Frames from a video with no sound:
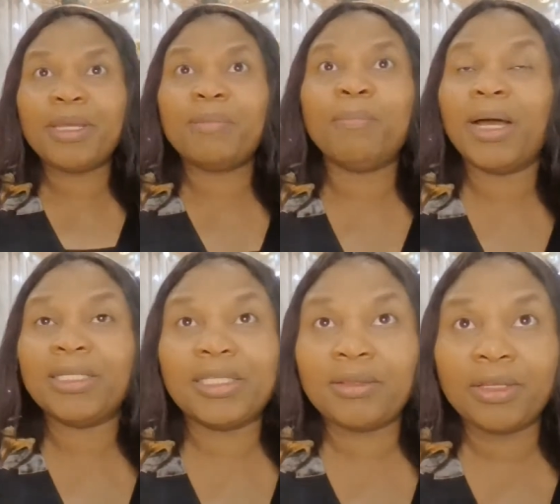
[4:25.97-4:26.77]

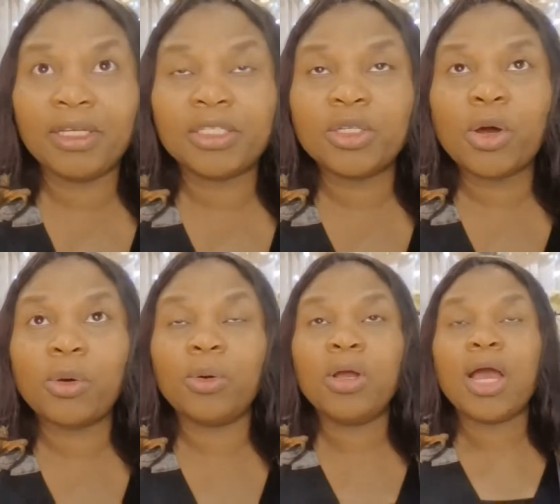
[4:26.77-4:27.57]
mighty things.
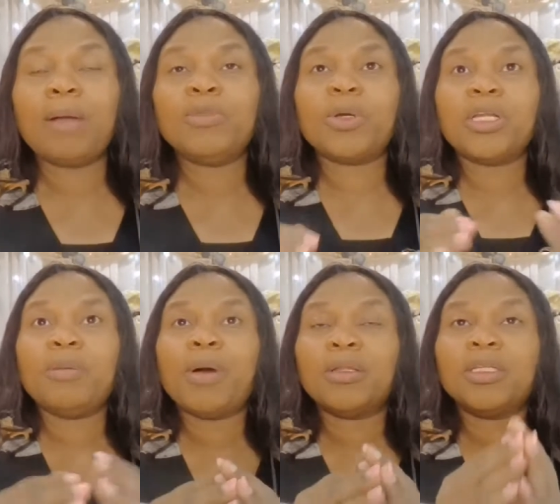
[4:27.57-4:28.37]
No, I'm talking
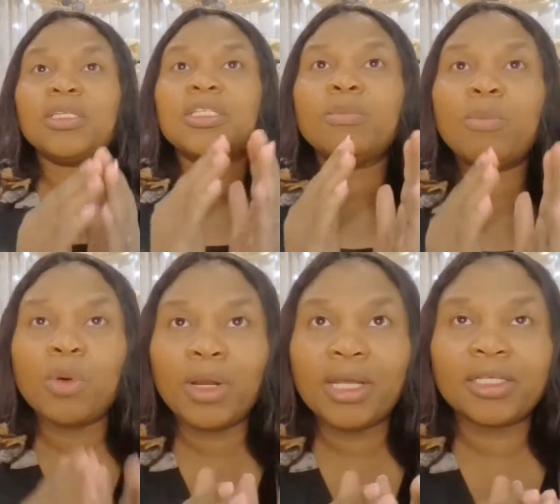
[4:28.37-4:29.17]
about the
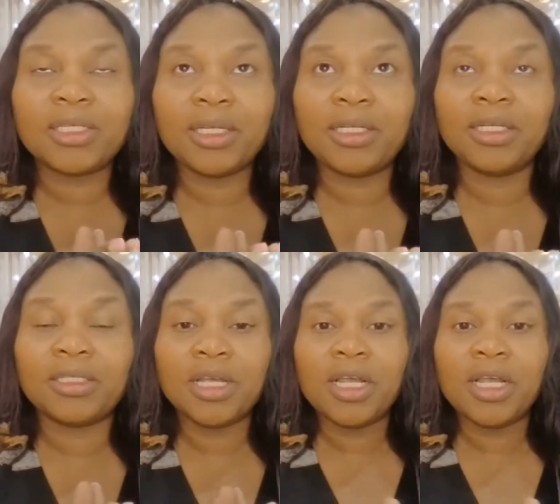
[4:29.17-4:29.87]
smallest things.